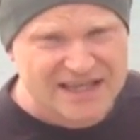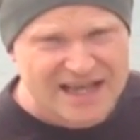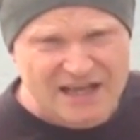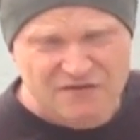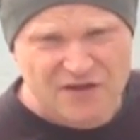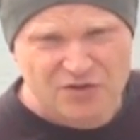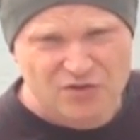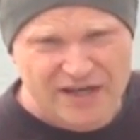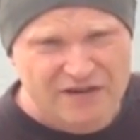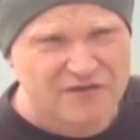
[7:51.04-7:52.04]
headphone
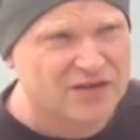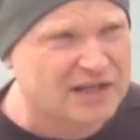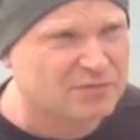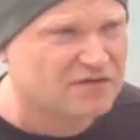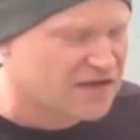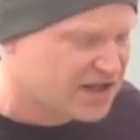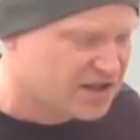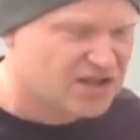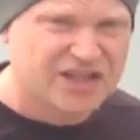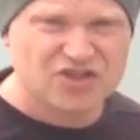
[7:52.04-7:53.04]
or earphone amplifier.
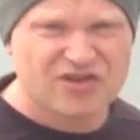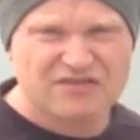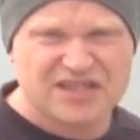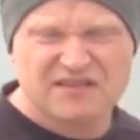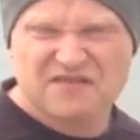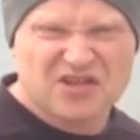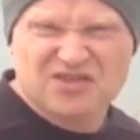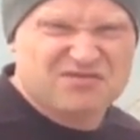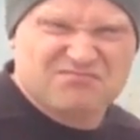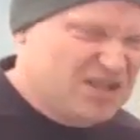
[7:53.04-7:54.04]
It drives the
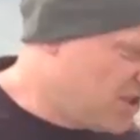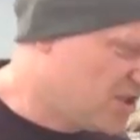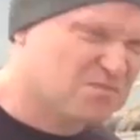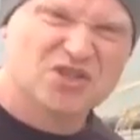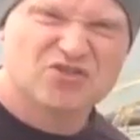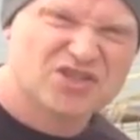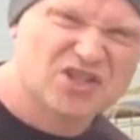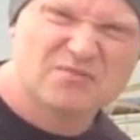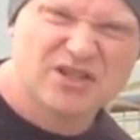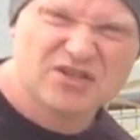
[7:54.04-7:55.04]
earphones. It's a computer, it's
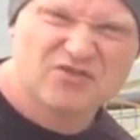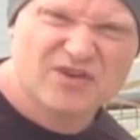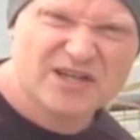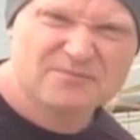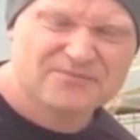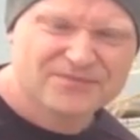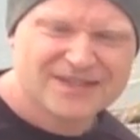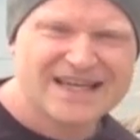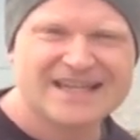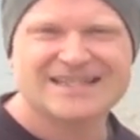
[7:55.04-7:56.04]
got to be good, right?
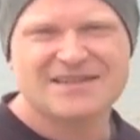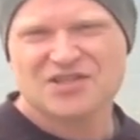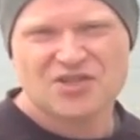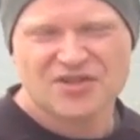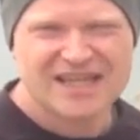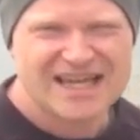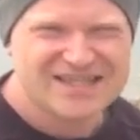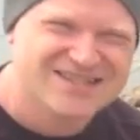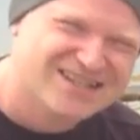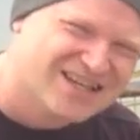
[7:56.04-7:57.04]
Except that's not the
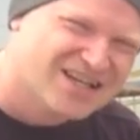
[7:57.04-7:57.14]
case.